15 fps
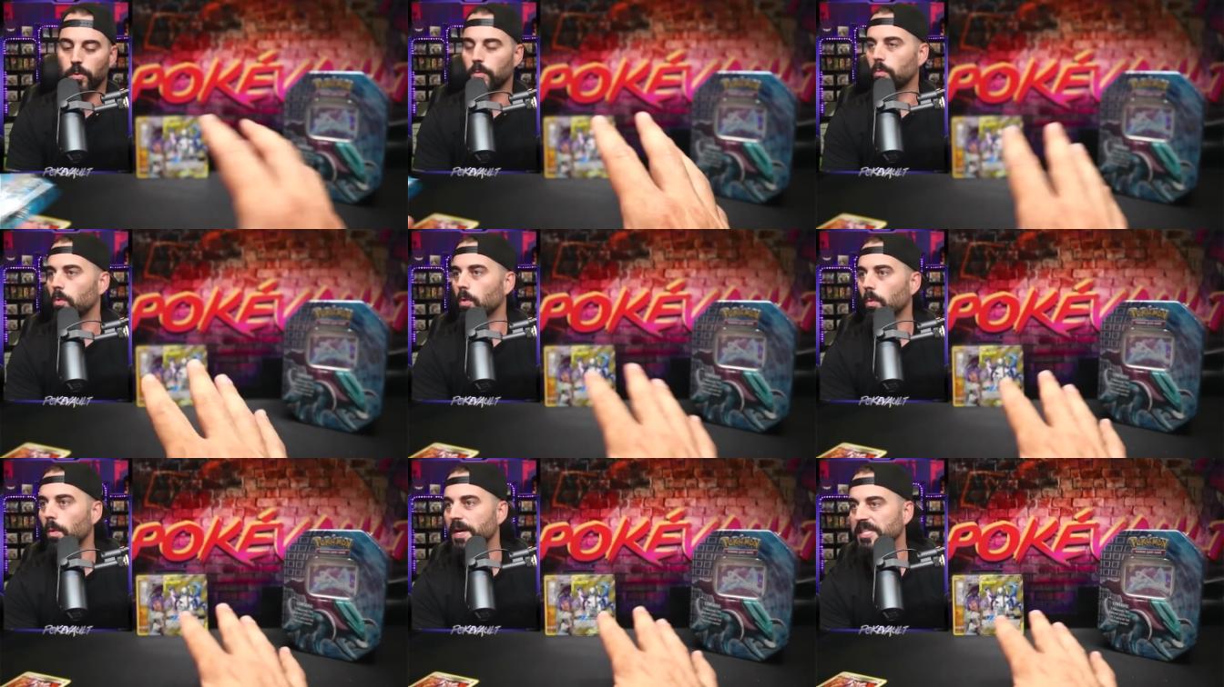we're,
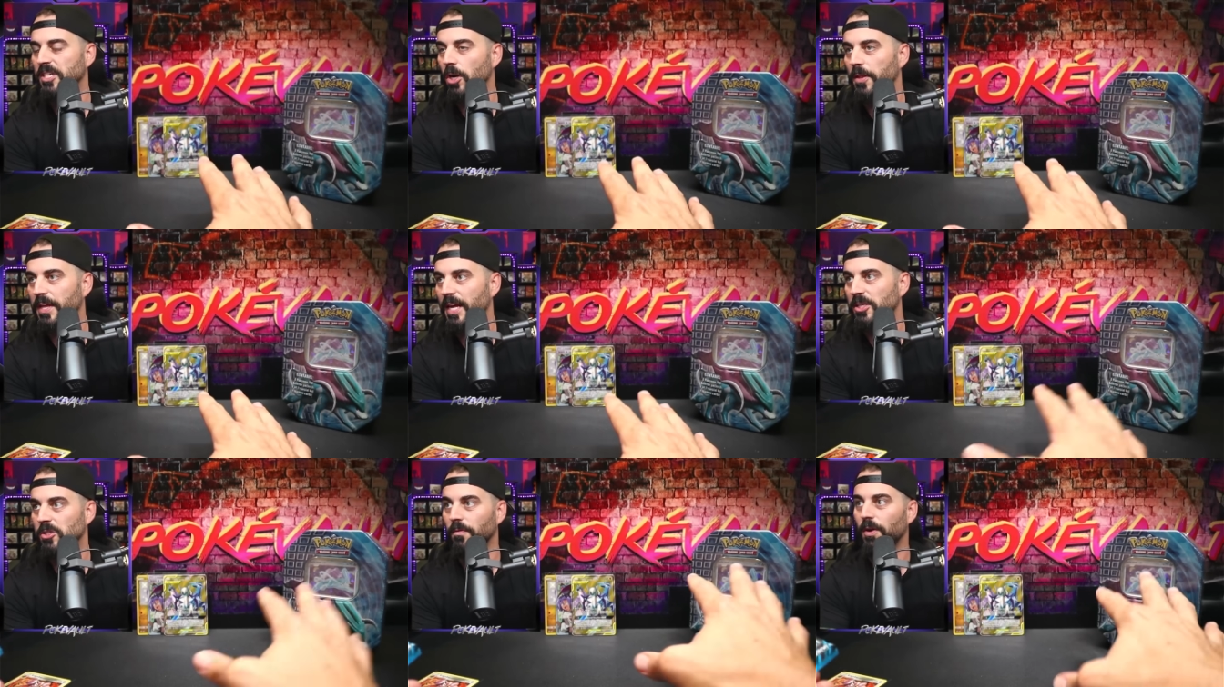we're wasting all
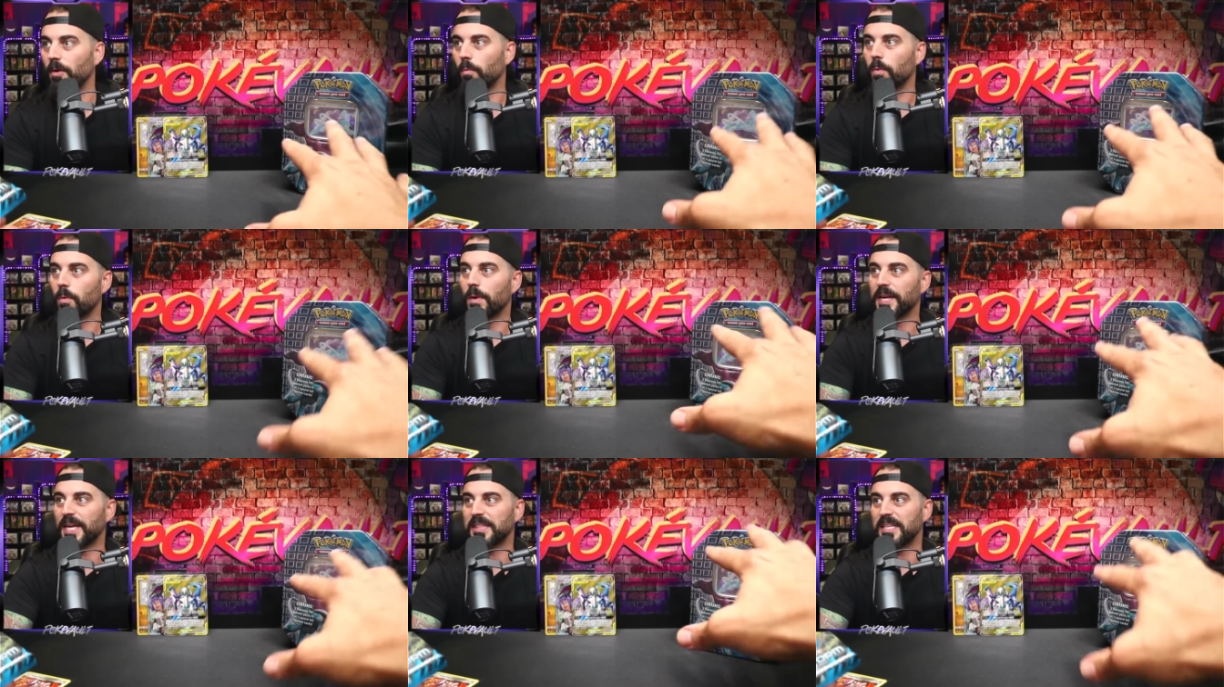the hits over here. We
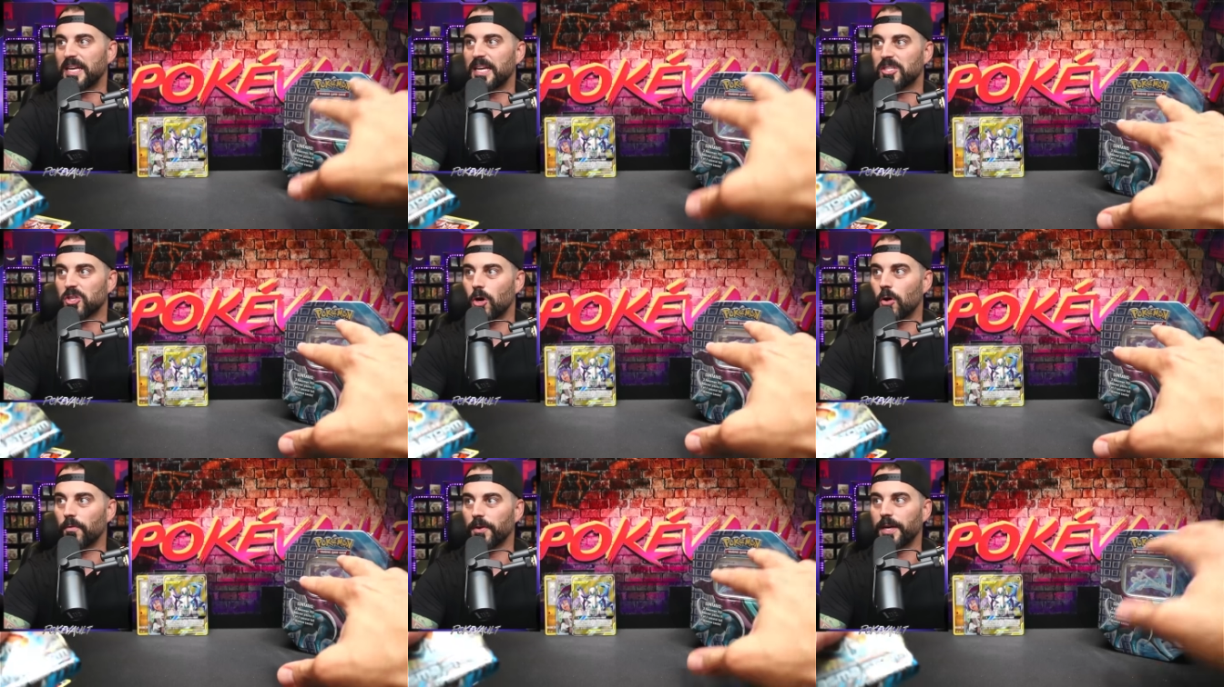want to get the hits
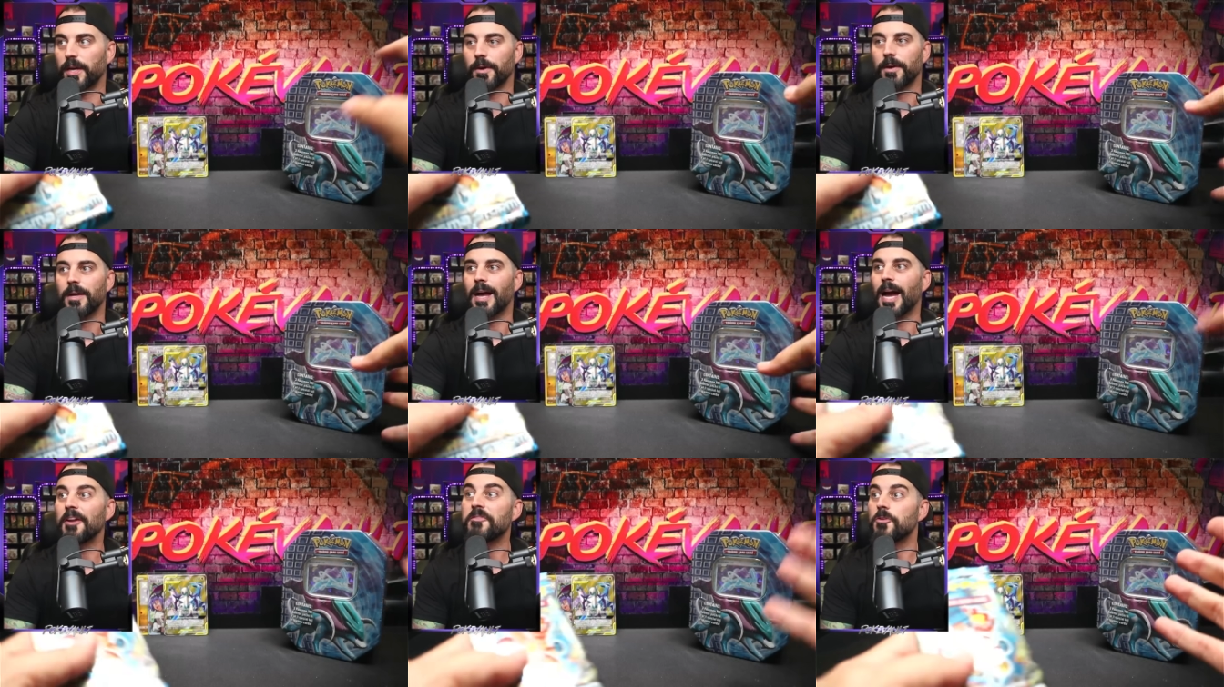over here.
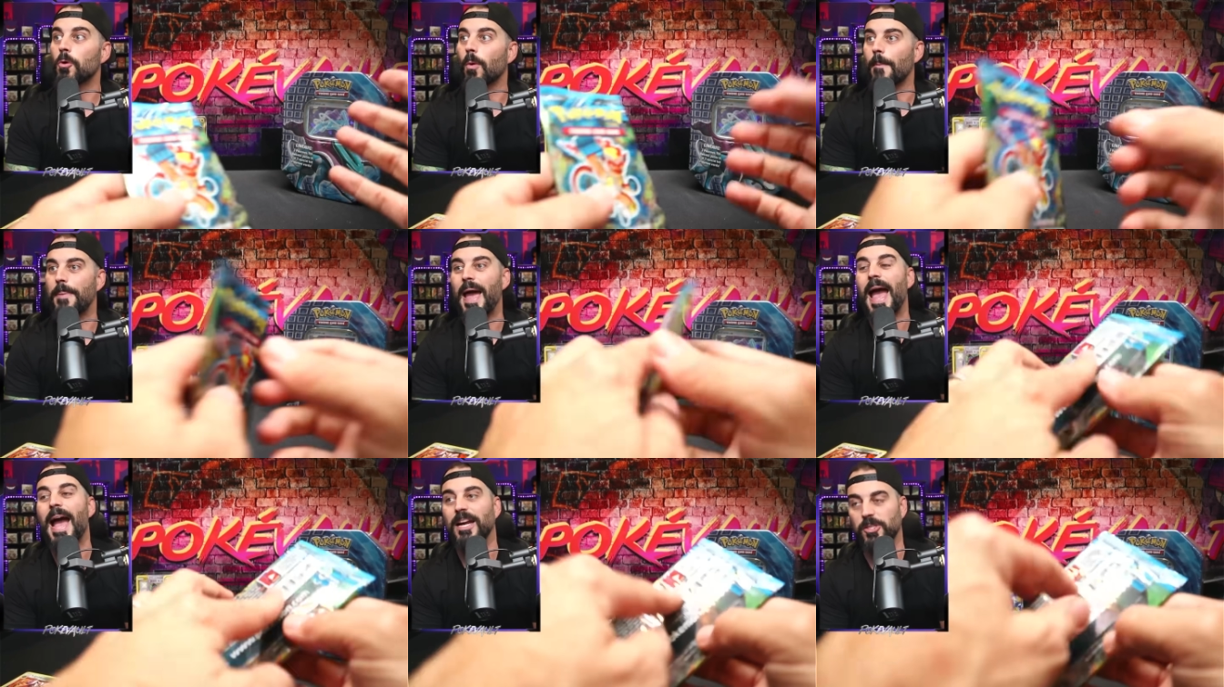I don't even know what
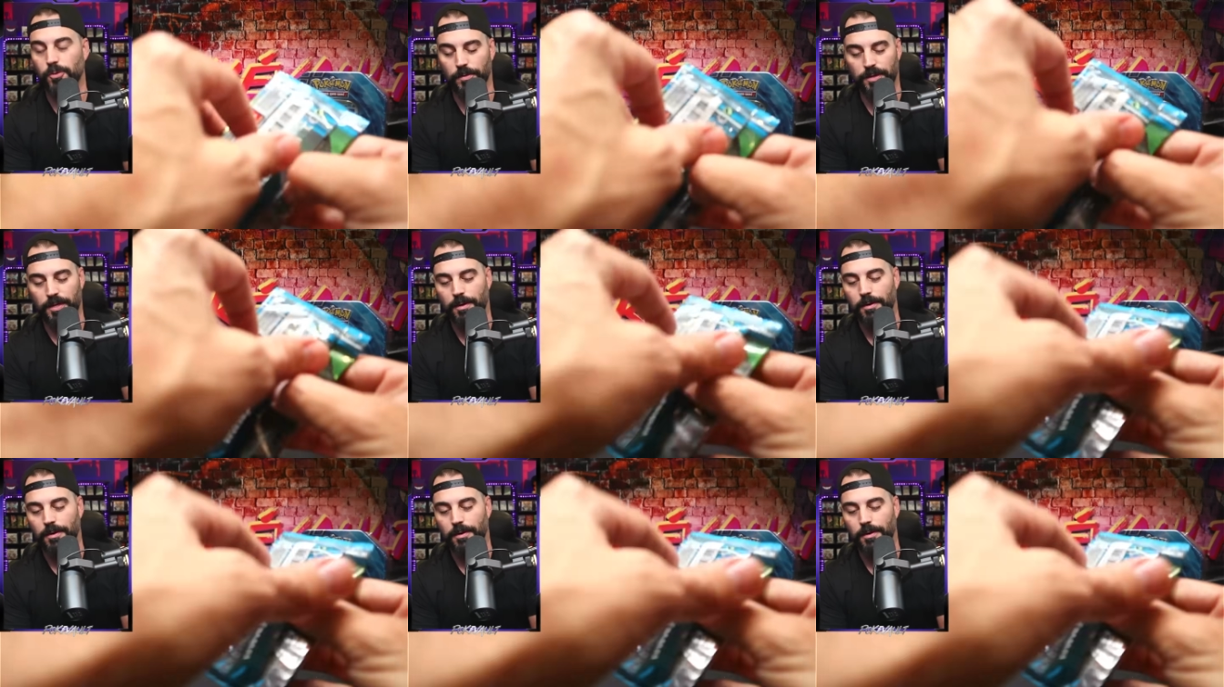packs are in